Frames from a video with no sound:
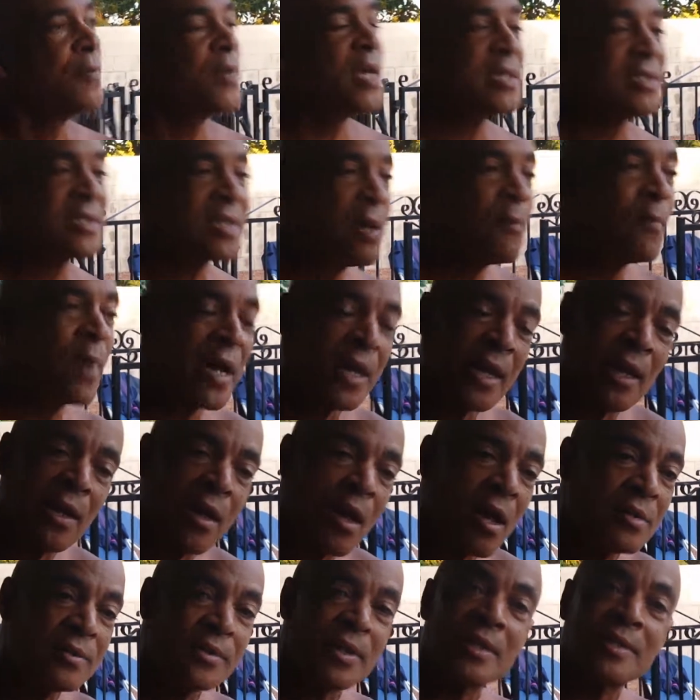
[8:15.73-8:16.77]
there's somebody that
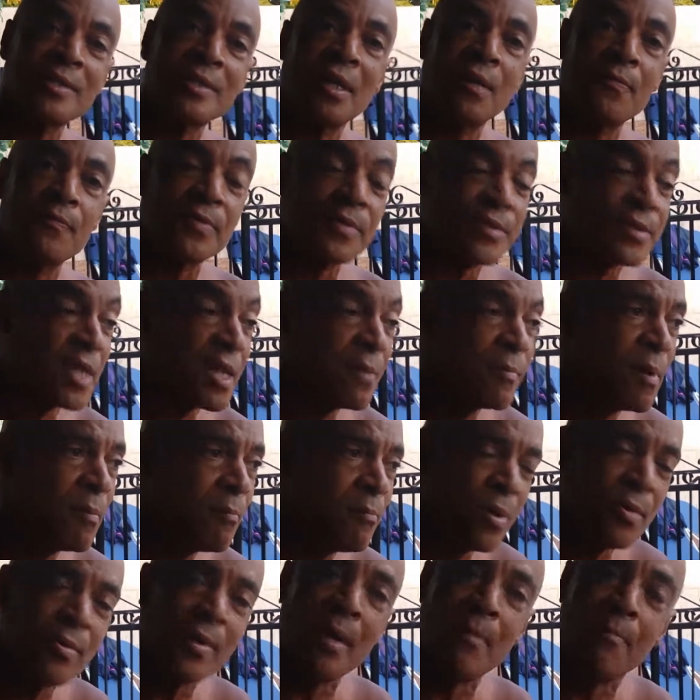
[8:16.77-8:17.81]
lost their self-esteem and
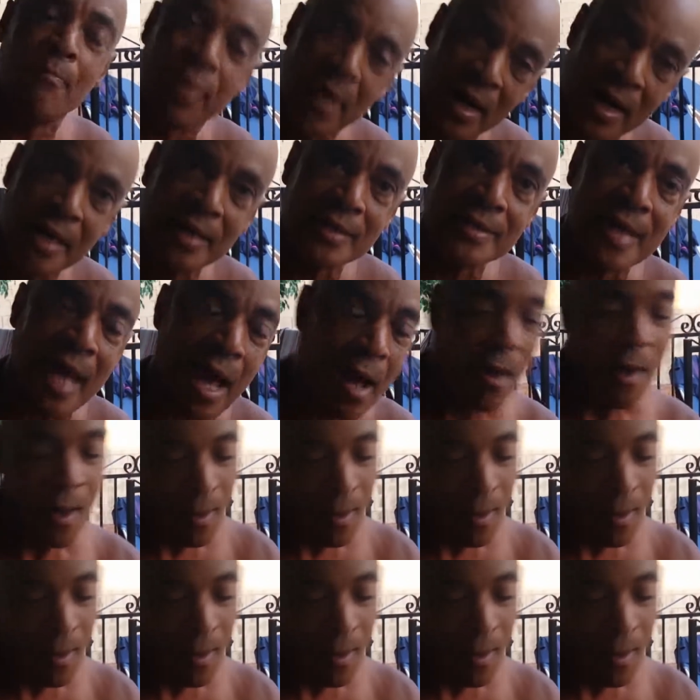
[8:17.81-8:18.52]
blew their brains out.